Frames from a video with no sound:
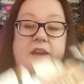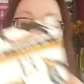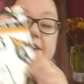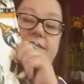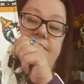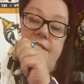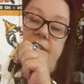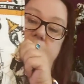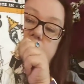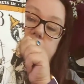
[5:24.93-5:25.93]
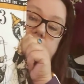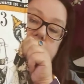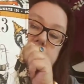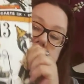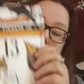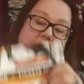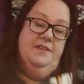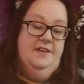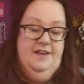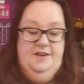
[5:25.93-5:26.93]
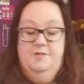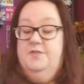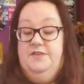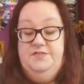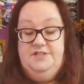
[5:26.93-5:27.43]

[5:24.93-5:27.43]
and it's in a bag by the 805